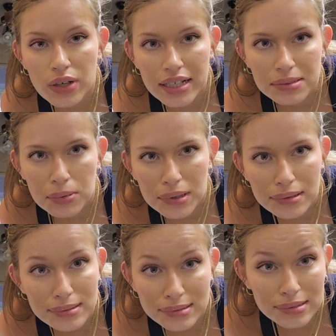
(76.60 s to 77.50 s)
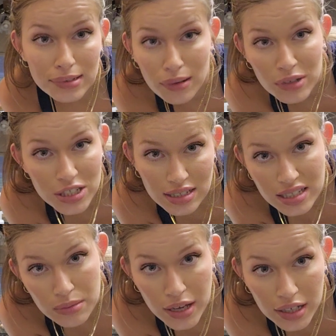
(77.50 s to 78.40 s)
eggs worth. I don't know how much that's
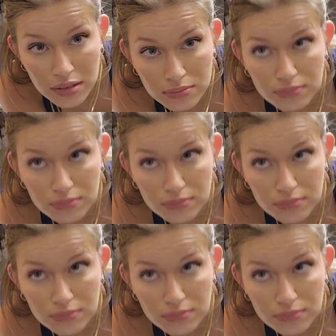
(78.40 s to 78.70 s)
gonna make,